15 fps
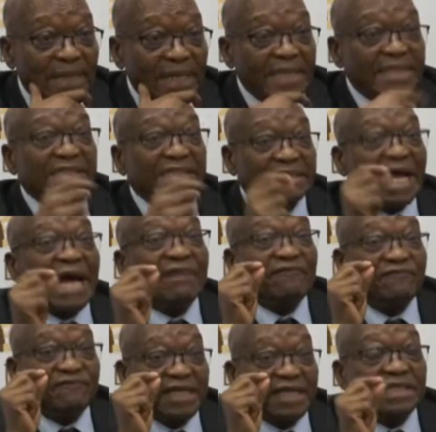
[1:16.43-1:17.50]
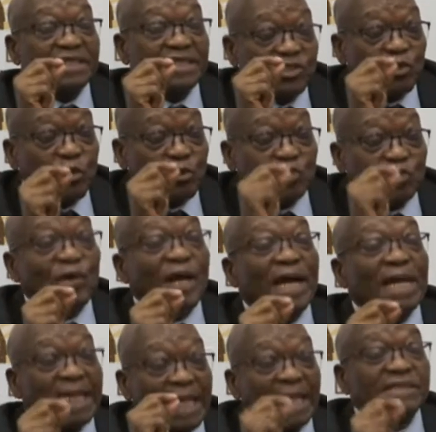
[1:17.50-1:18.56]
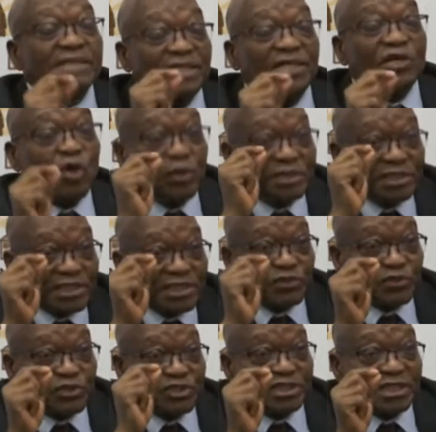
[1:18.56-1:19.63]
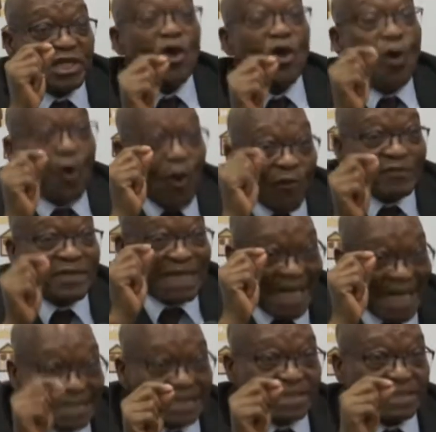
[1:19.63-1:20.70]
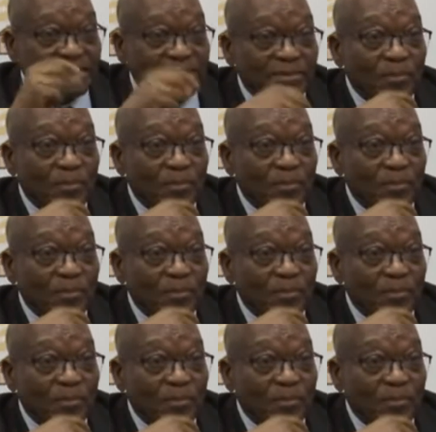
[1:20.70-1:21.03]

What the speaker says: It is also against the constitution of the country.